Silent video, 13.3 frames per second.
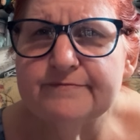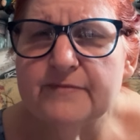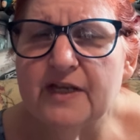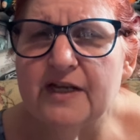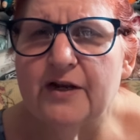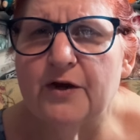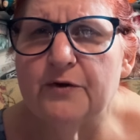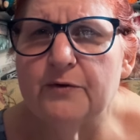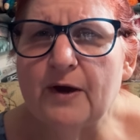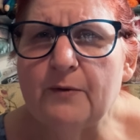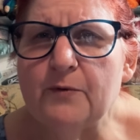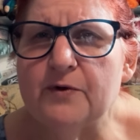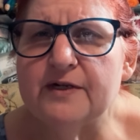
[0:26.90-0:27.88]
you know,
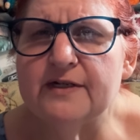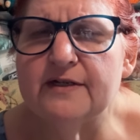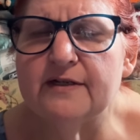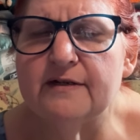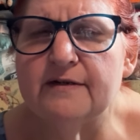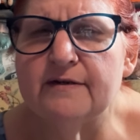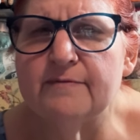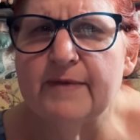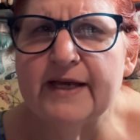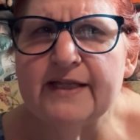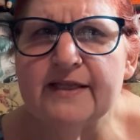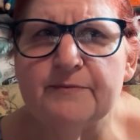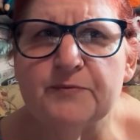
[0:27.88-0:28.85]
I wanted to
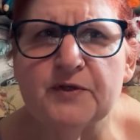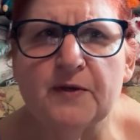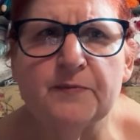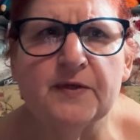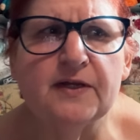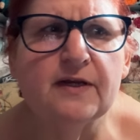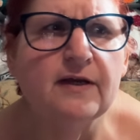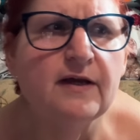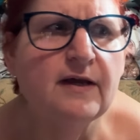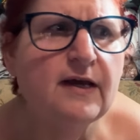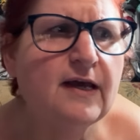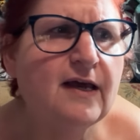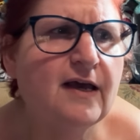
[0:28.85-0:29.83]
make them something
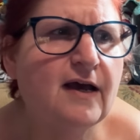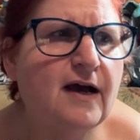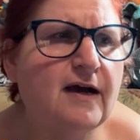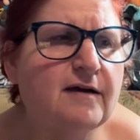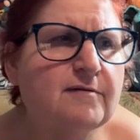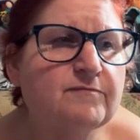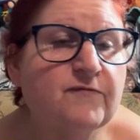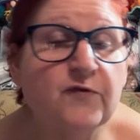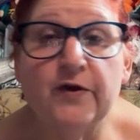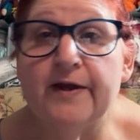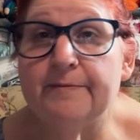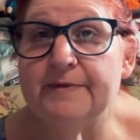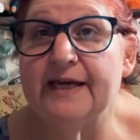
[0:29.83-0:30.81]
um, for
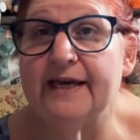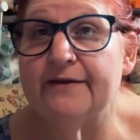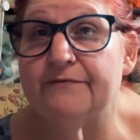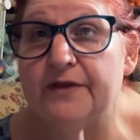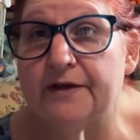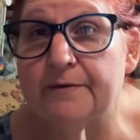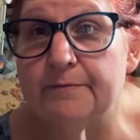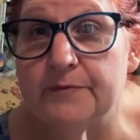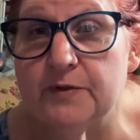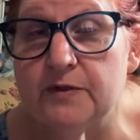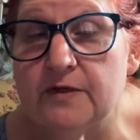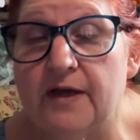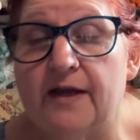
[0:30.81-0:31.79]
him to give them,
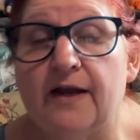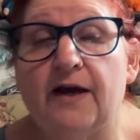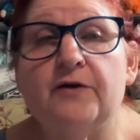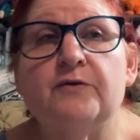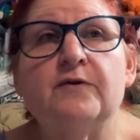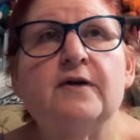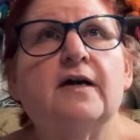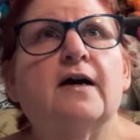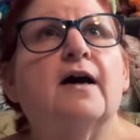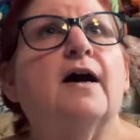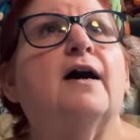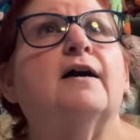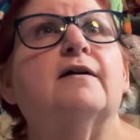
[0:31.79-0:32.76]
you know,
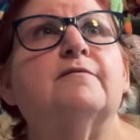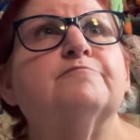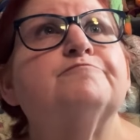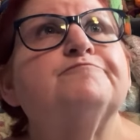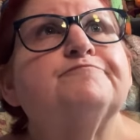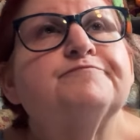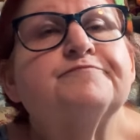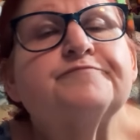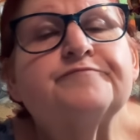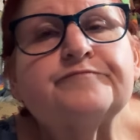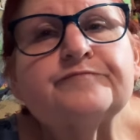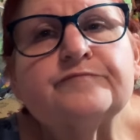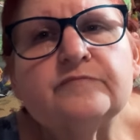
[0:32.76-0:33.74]
um,
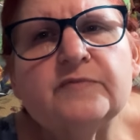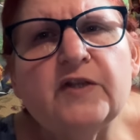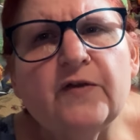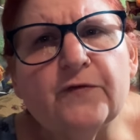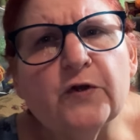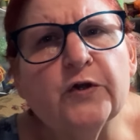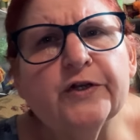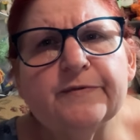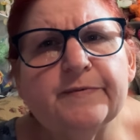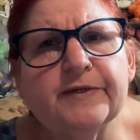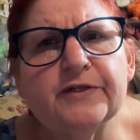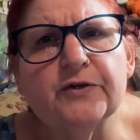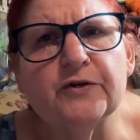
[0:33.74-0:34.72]
for
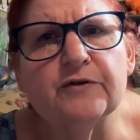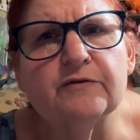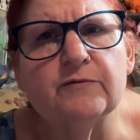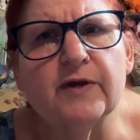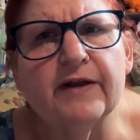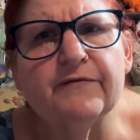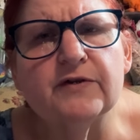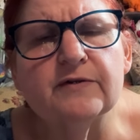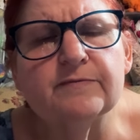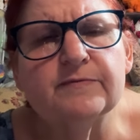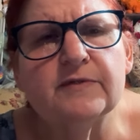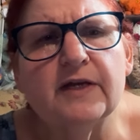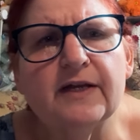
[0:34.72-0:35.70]
Christmas or whatever,
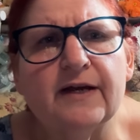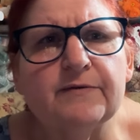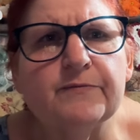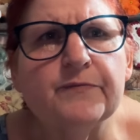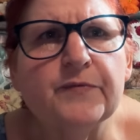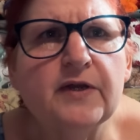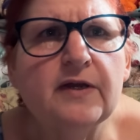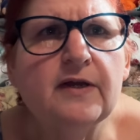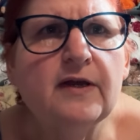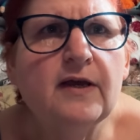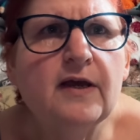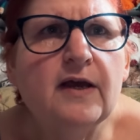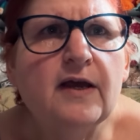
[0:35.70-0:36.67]
you know.
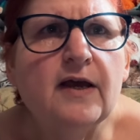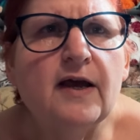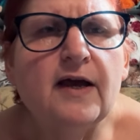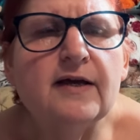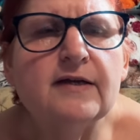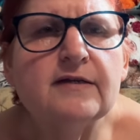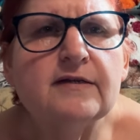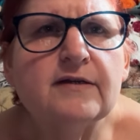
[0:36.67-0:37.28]
Uh,